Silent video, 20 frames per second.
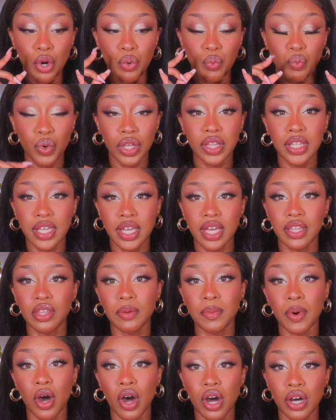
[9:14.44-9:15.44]
really get
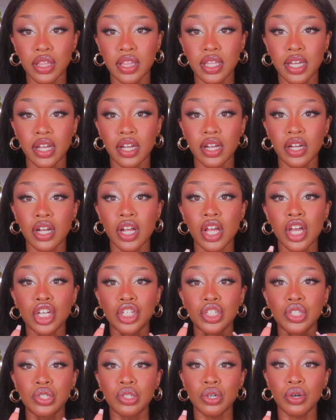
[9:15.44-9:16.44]
them on there.
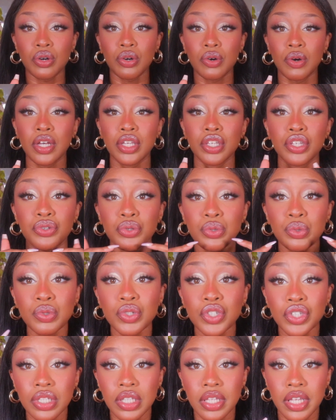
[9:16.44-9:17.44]
So
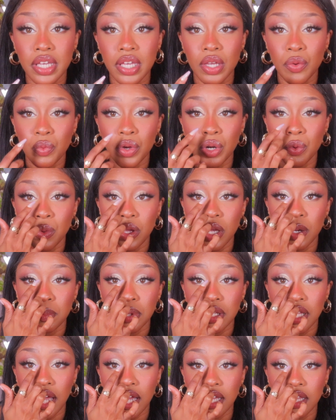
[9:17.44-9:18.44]
usually when we
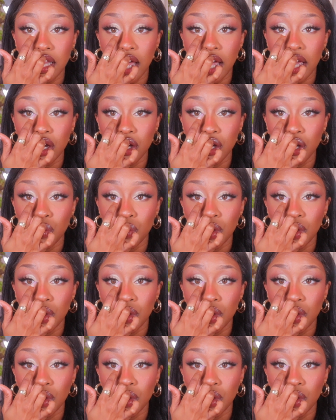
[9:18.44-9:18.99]
apply liner,